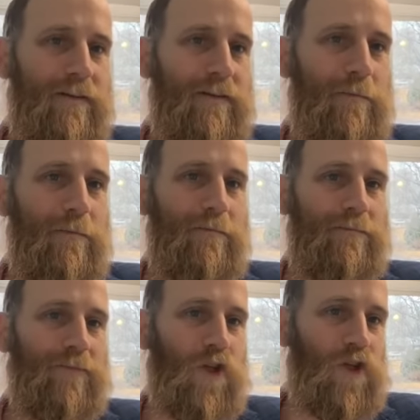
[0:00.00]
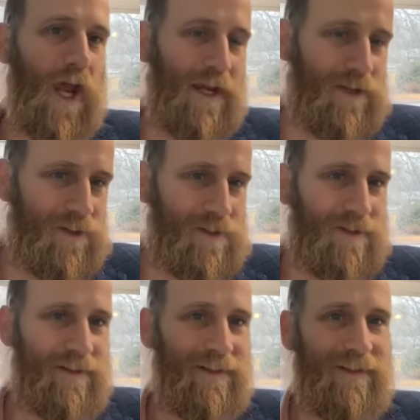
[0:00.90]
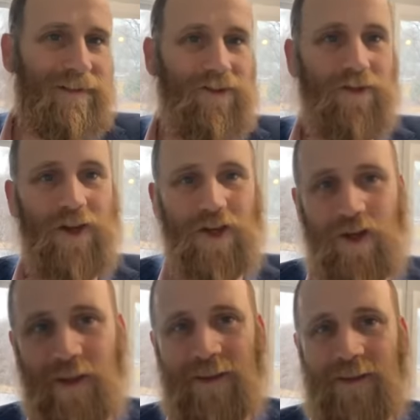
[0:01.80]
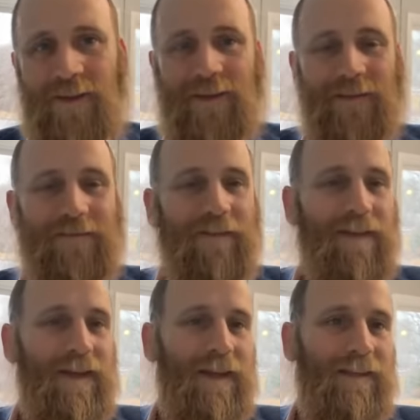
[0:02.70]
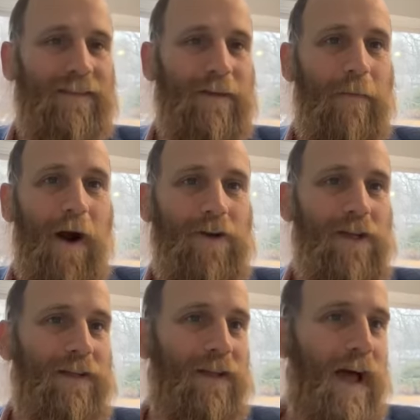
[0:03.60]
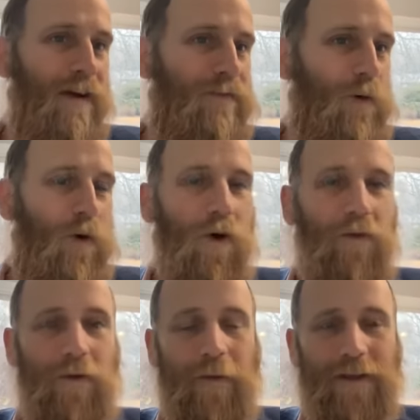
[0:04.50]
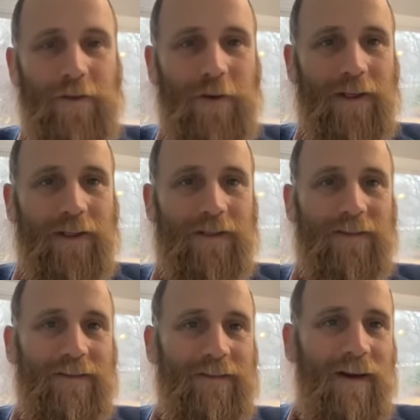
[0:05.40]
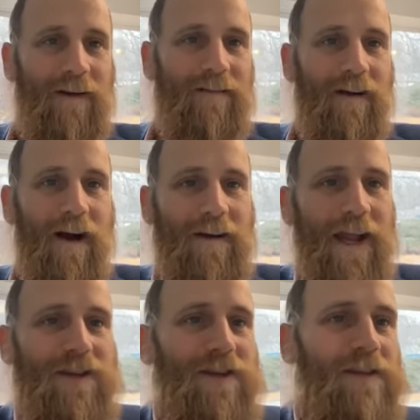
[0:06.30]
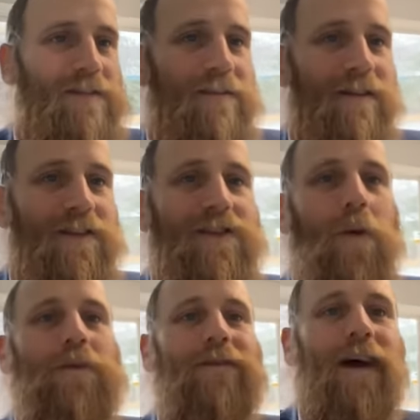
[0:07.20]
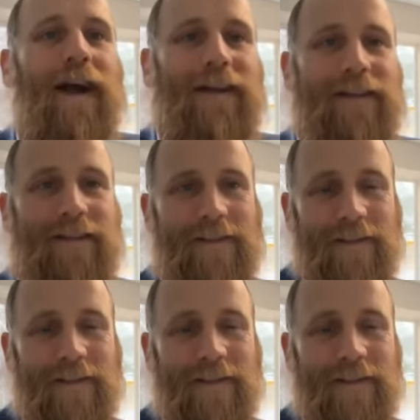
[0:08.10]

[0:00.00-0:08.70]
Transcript: the, to change judicial things, the march on the left all over Israel. Our nation is so divided.